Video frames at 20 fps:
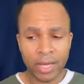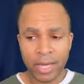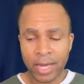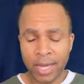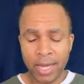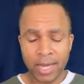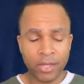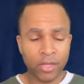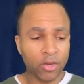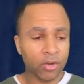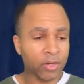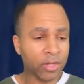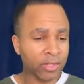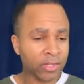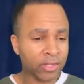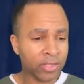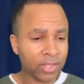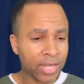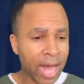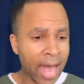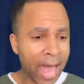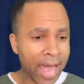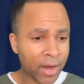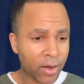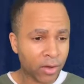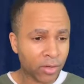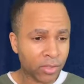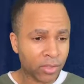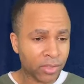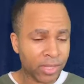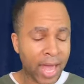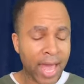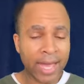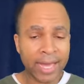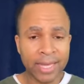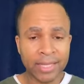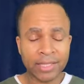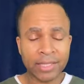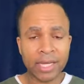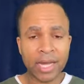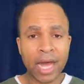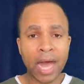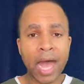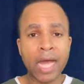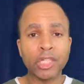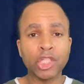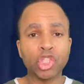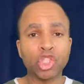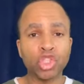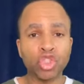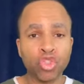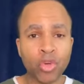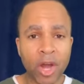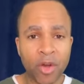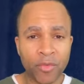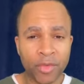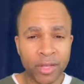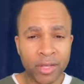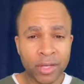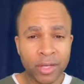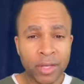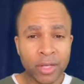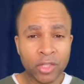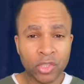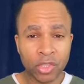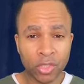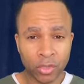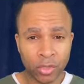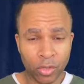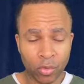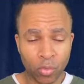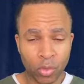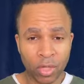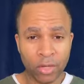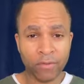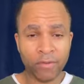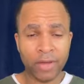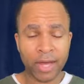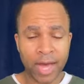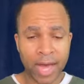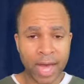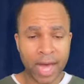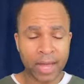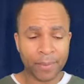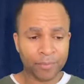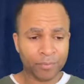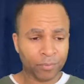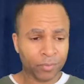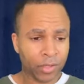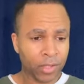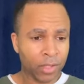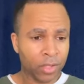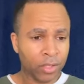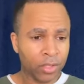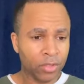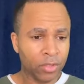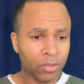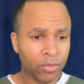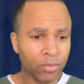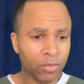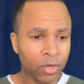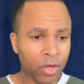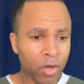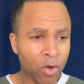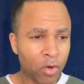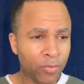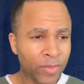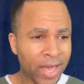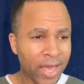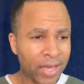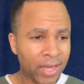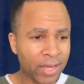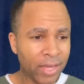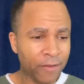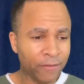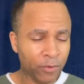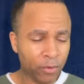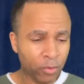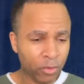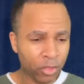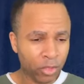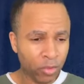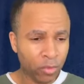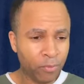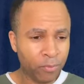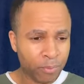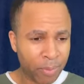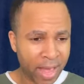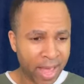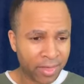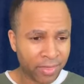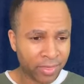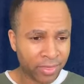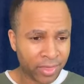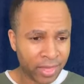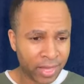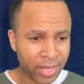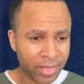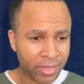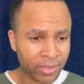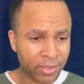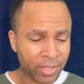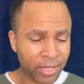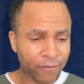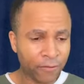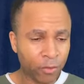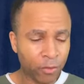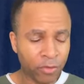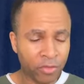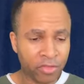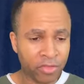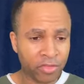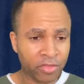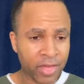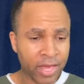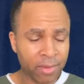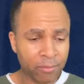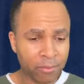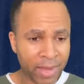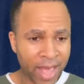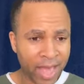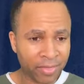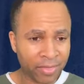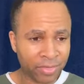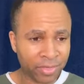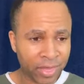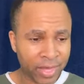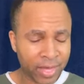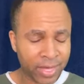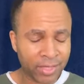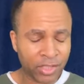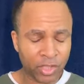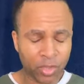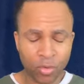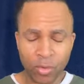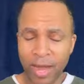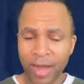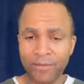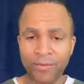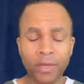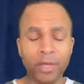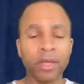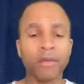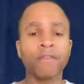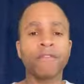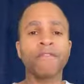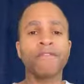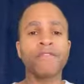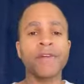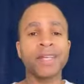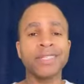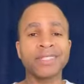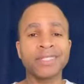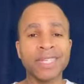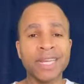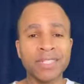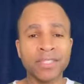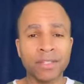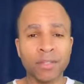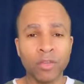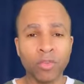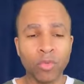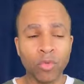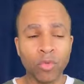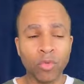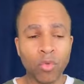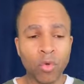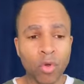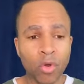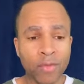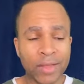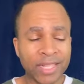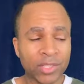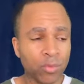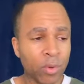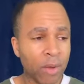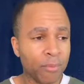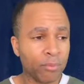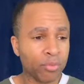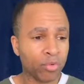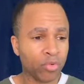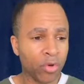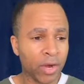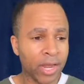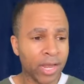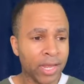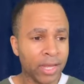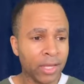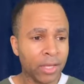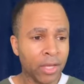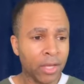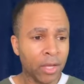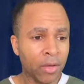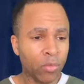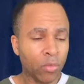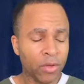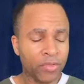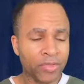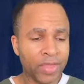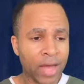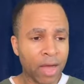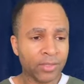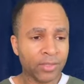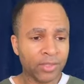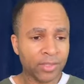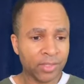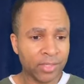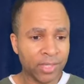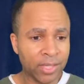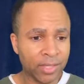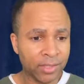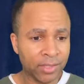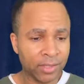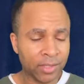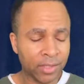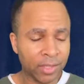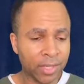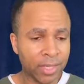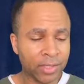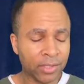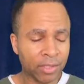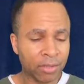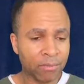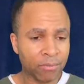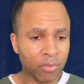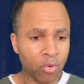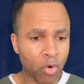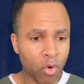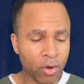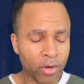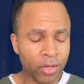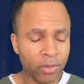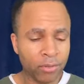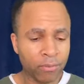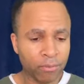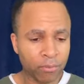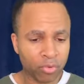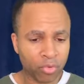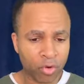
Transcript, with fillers: and your desires that is contrary to the will of God. You know that if you do bad things, if you think bad things, you have to confess that to the Lord. That's why praying without ceasing is important.